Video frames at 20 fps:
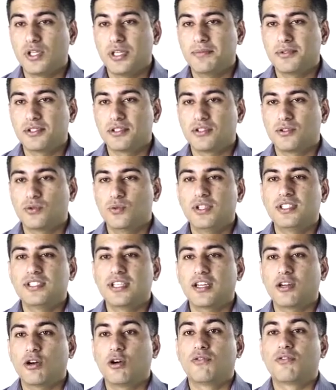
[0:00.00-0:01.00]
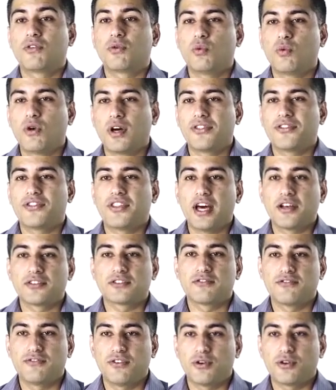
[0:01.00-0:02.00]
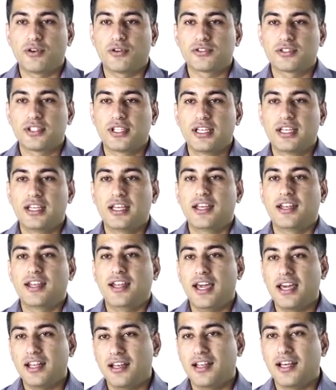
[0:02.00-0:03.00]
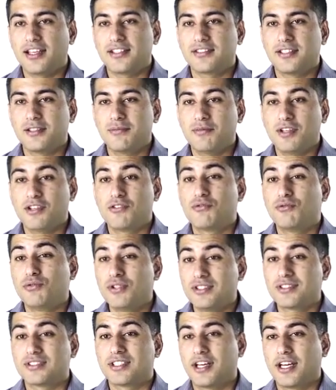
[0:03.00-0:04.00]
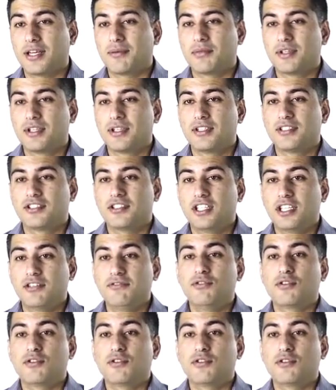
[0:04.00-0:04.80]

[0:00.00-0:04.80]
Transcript: it sweeps, we take over 1,000 photos and analyze them in real time to